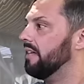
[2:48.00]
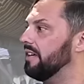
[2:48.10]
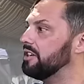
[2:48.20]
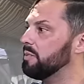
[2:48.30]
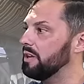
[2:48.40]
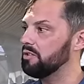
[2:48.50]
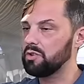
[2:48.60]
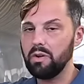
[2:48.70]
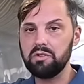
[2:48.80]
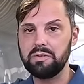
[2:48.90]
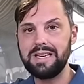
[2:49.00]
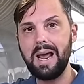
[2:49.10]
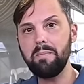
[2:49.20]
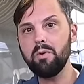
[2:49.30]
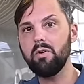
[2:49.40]
These windows are also
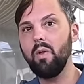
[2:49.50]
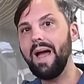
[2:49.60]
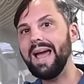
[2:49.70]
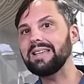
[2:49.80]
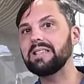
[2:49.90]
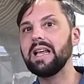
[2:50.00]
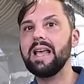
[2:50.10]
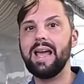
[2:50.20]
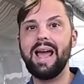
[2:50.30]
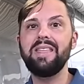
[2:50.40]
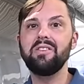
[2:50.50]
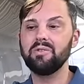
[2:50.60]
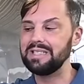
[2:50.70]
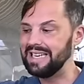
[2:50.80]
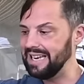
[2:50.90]
tempered glass and
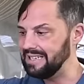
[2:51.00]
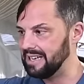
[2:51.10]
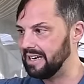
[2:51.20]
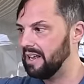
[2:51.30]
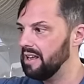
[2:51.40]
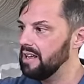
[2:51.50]
they're tinted.